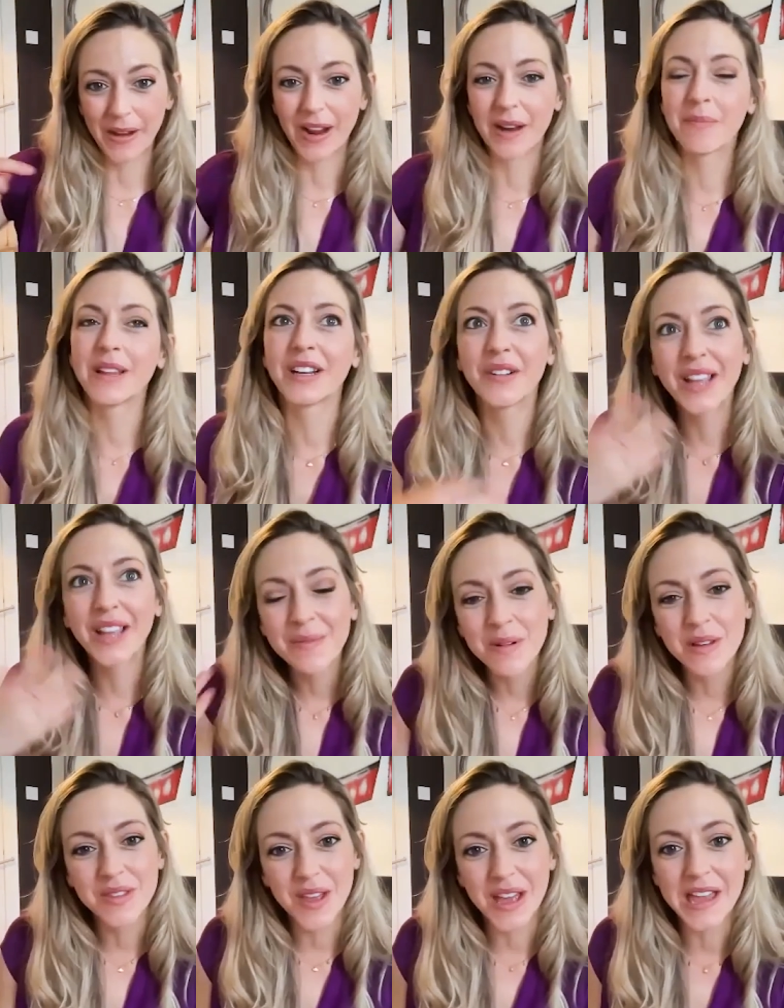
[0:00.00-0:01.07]
I'm like, okay,
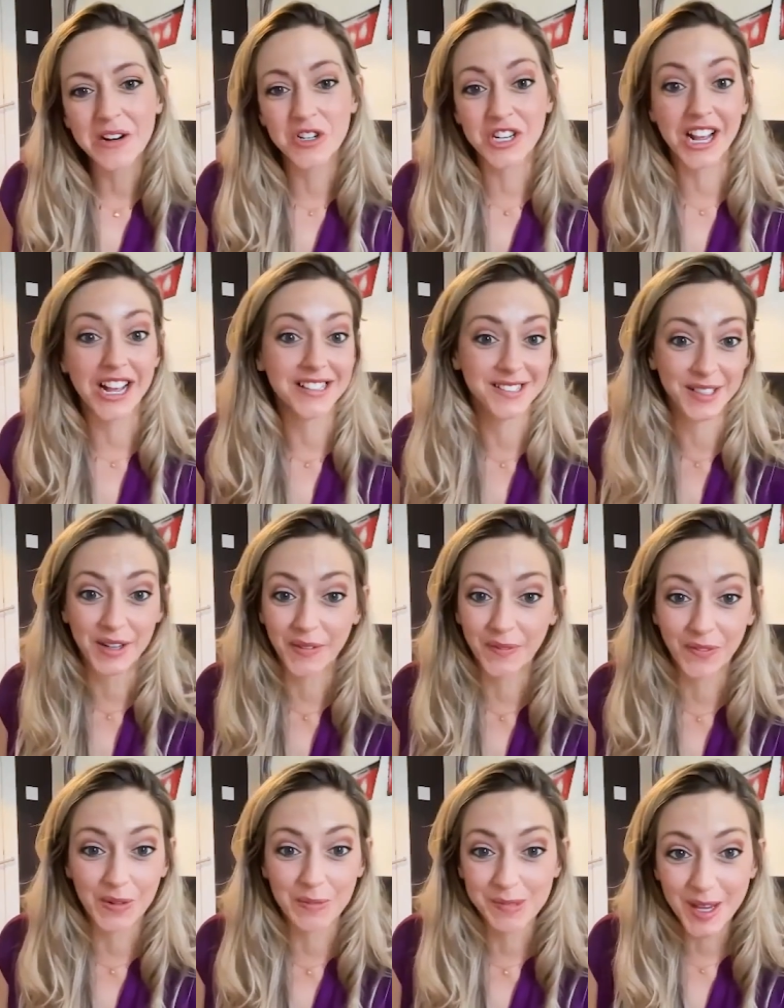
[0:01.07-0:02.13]
but the energy has to come
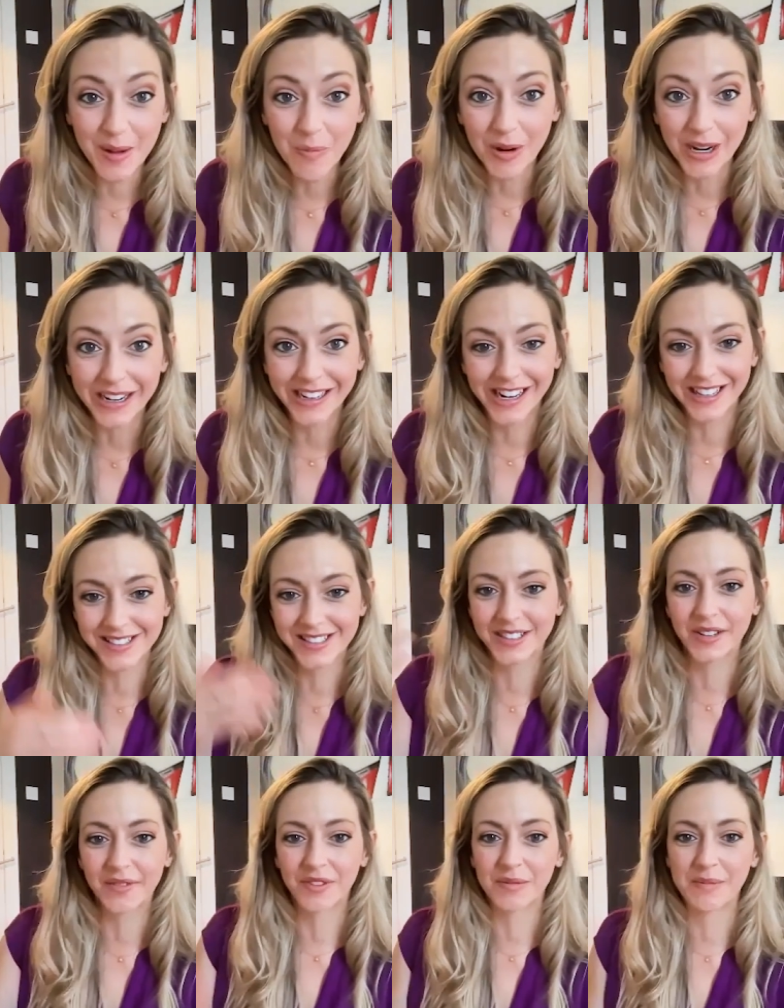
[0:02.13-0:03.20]
from somewhere. It has to
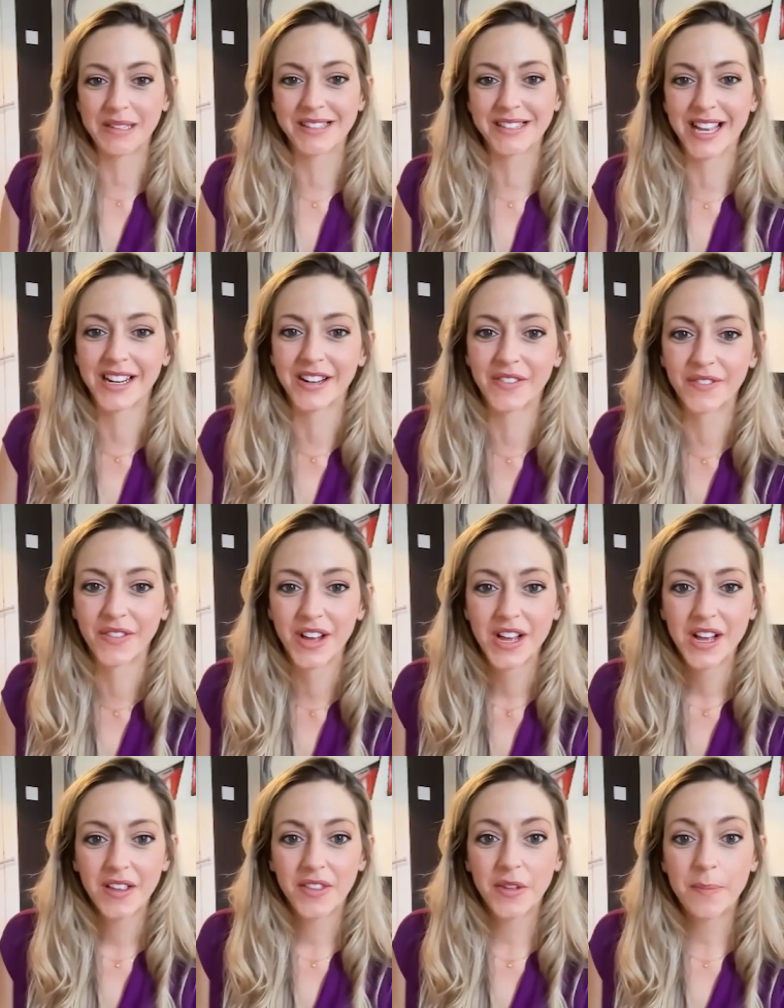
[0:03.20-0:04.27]
come from inside of
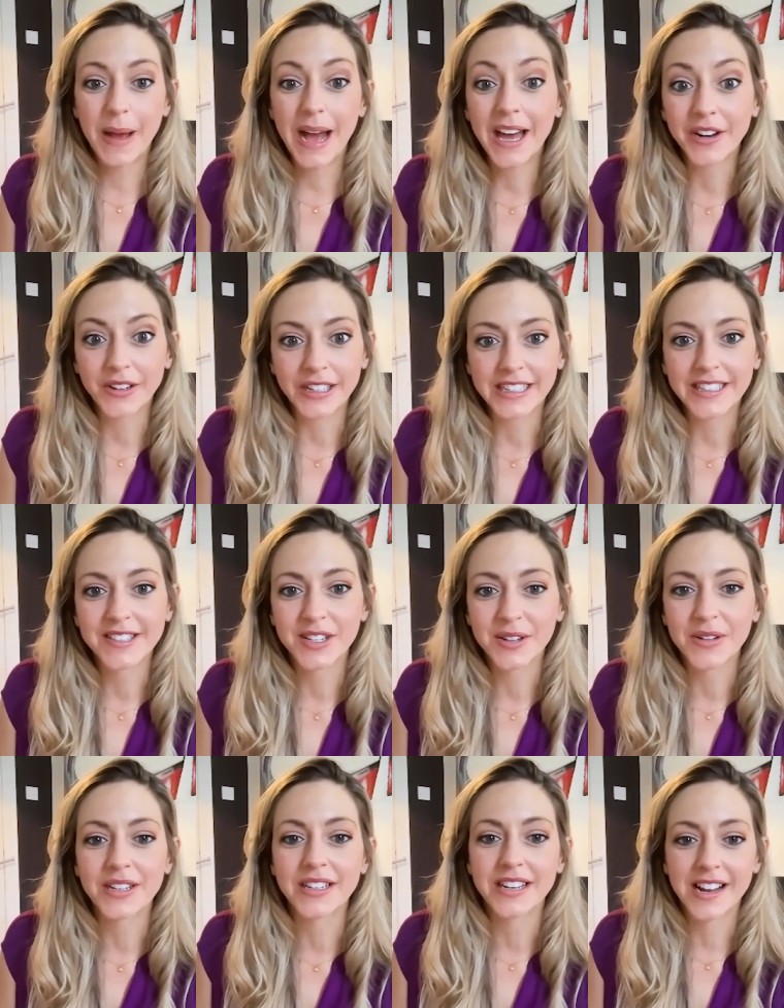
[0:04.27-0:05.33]
the battery. So
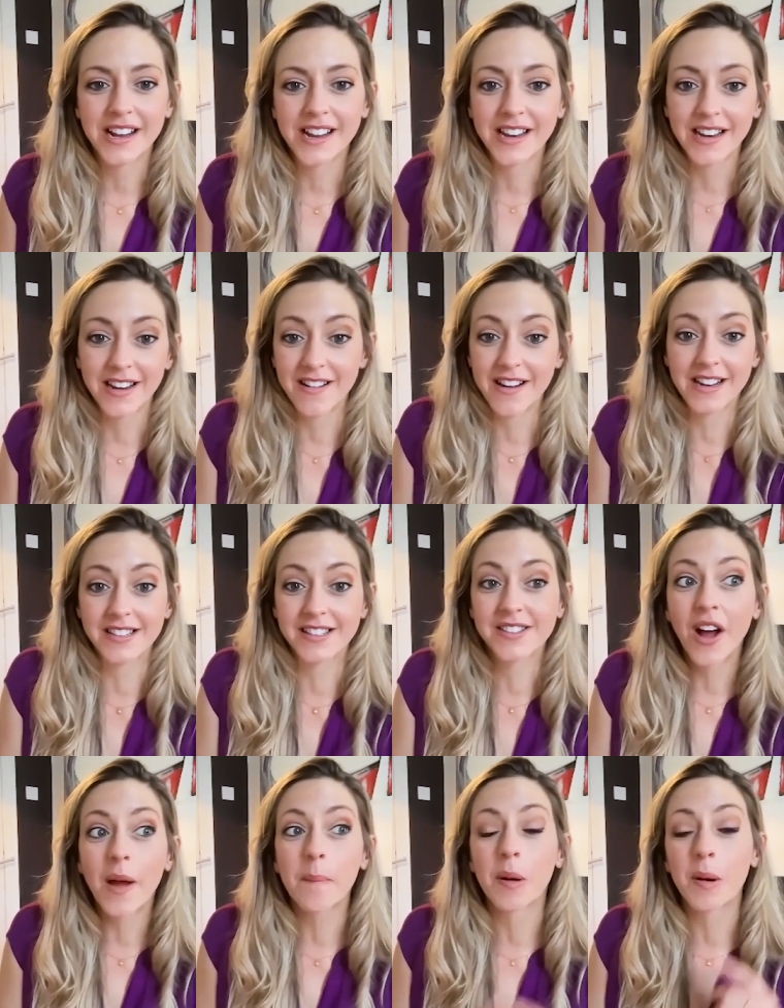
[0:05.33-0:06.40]
it it it's
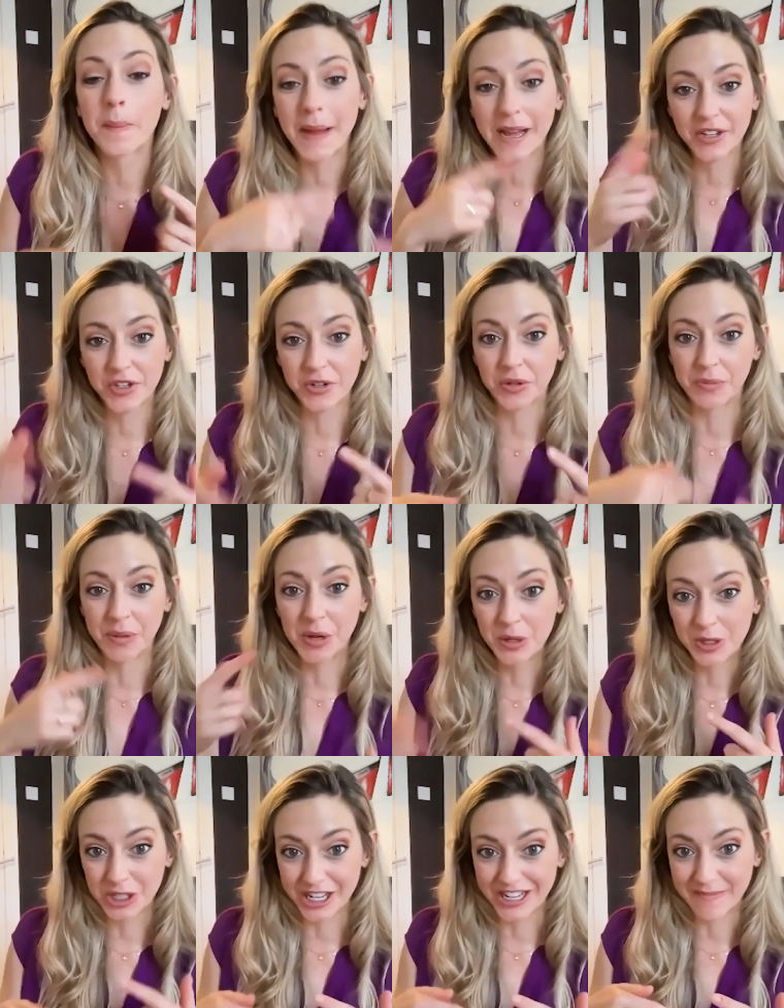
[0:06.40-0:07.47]
not perpetual
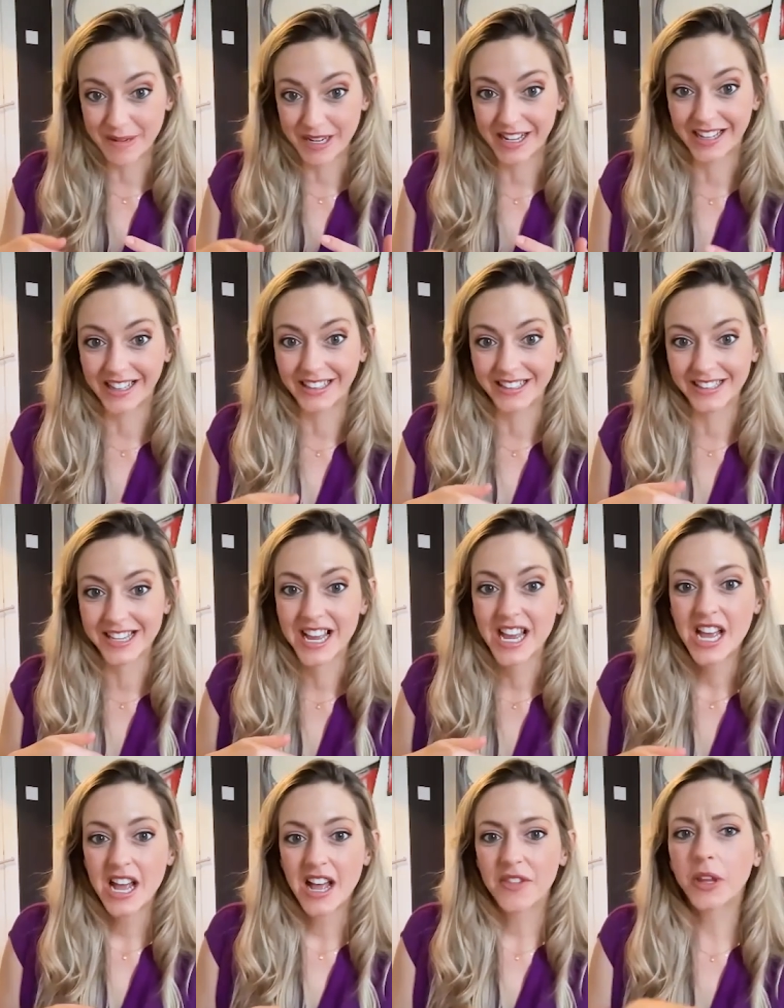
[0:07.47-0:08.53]
motion because
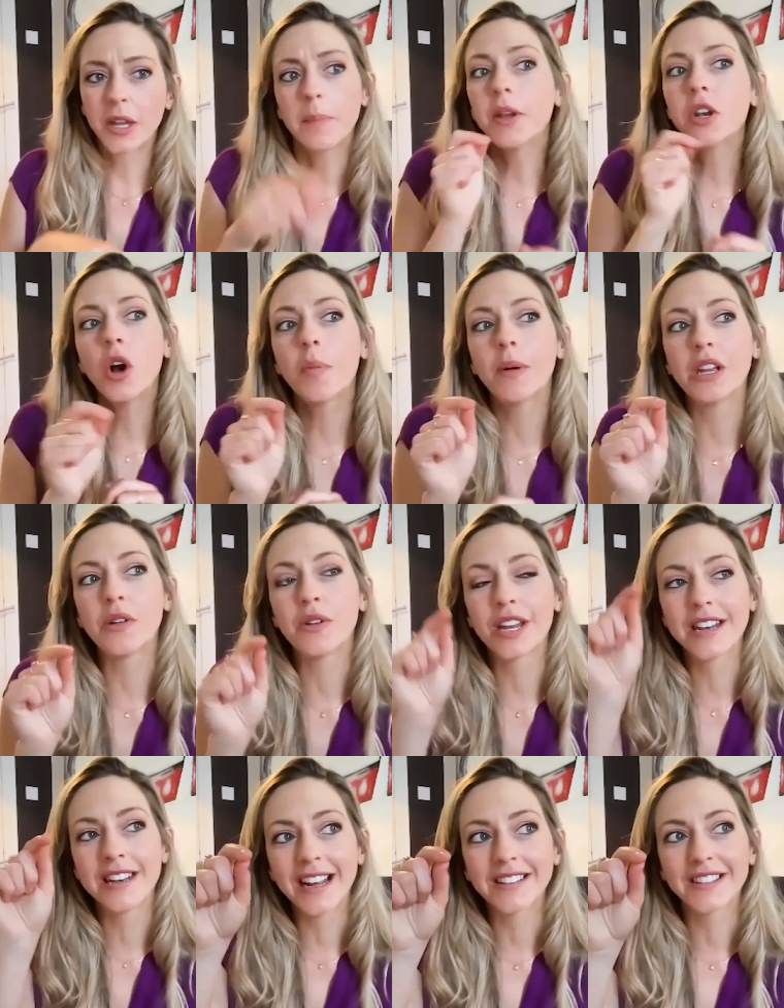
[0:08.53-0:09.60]
they're like, but no, but you
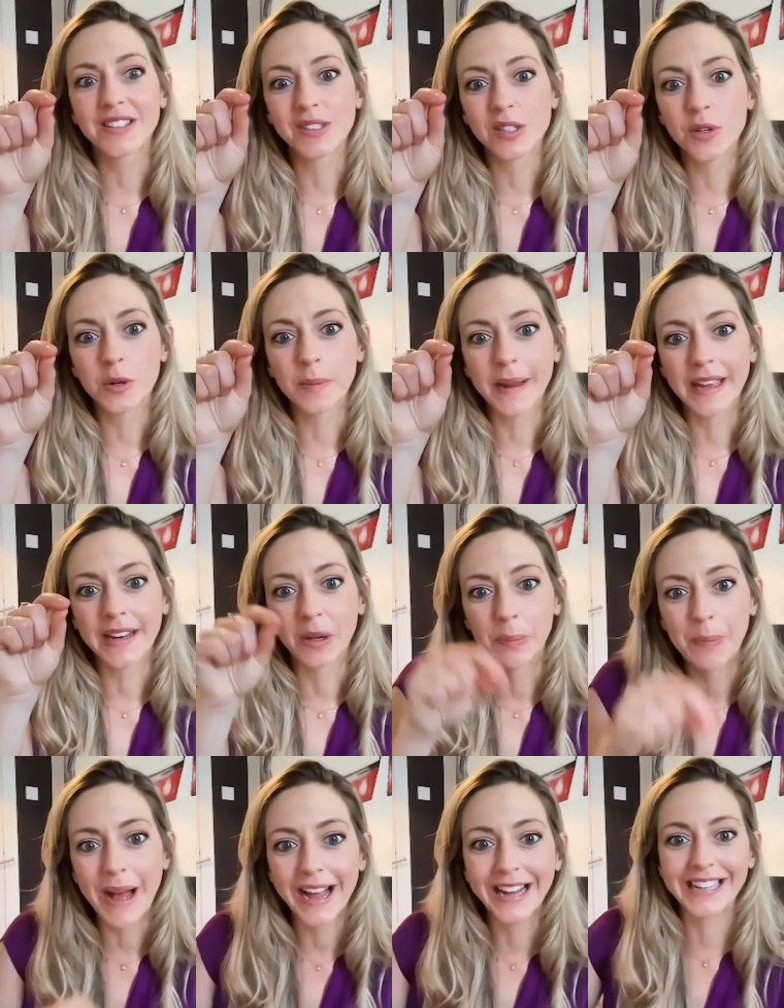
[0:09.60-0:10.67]
connect the solar panel
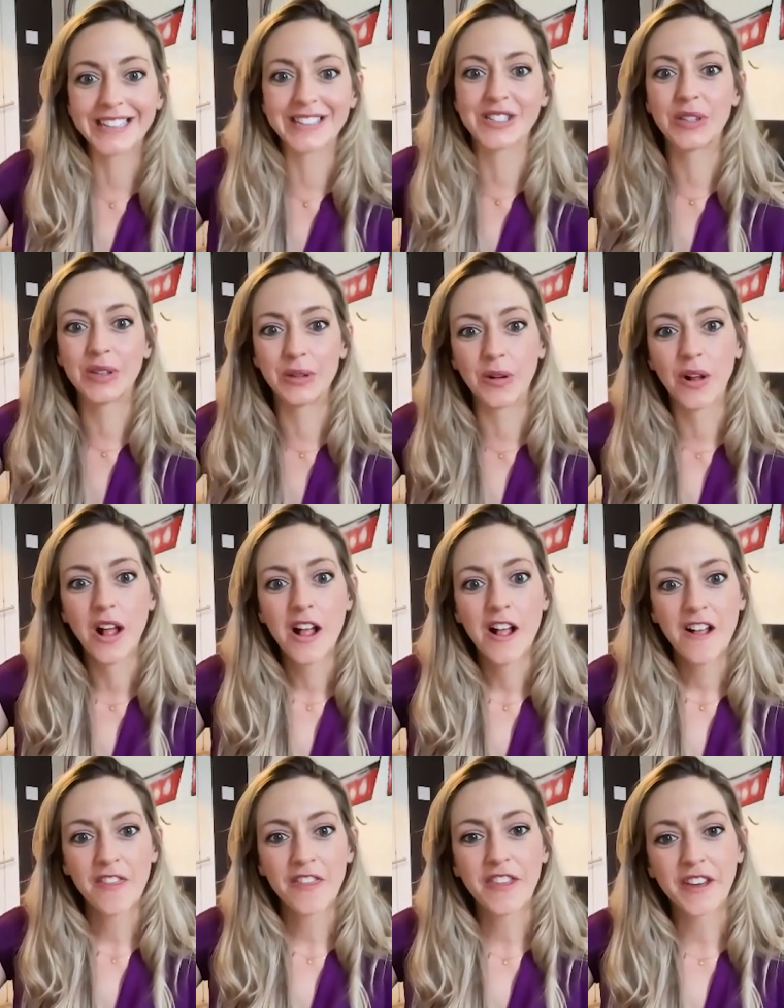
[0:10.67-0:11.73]
back into
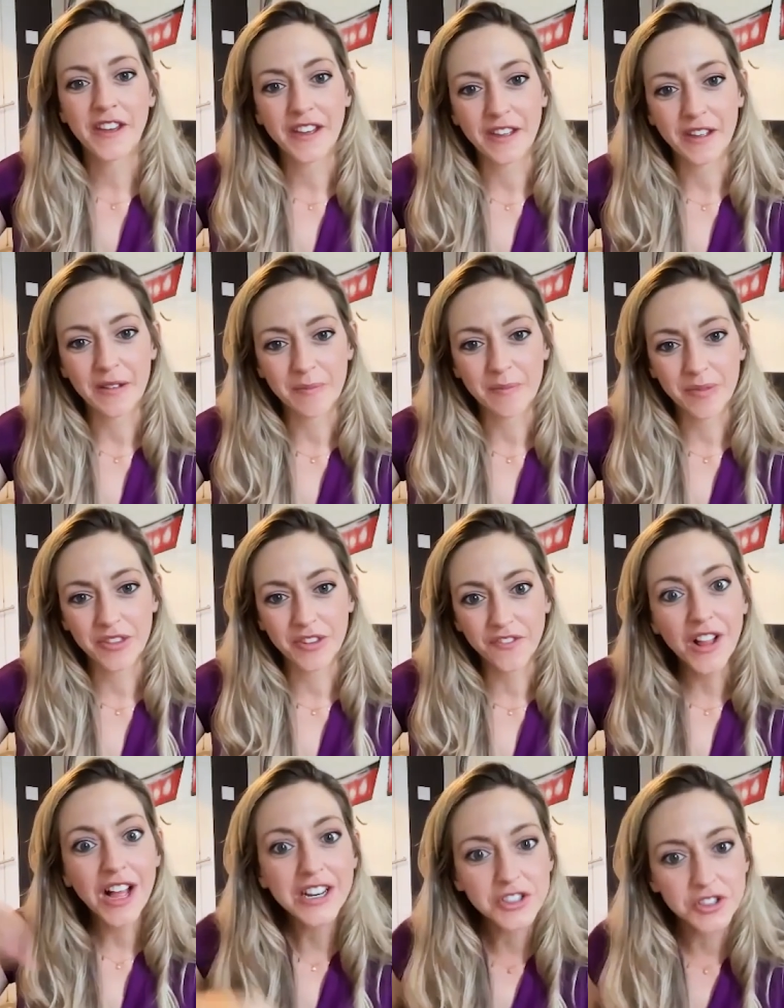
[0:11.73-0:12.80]
the the
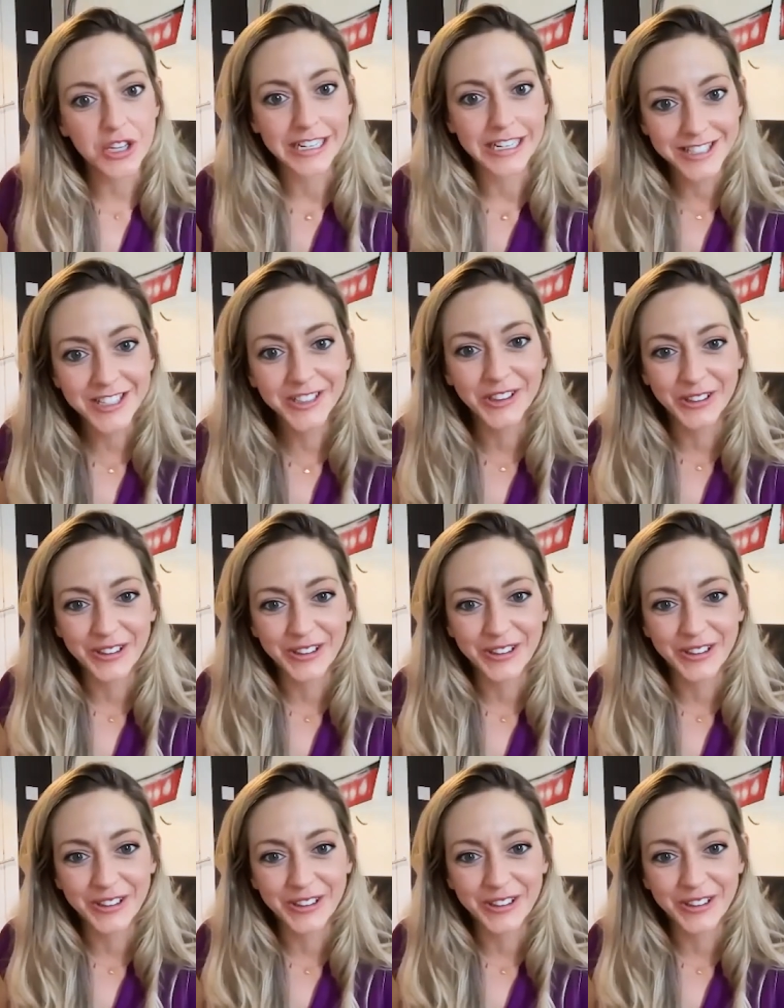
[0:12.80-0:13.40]
flashlight too.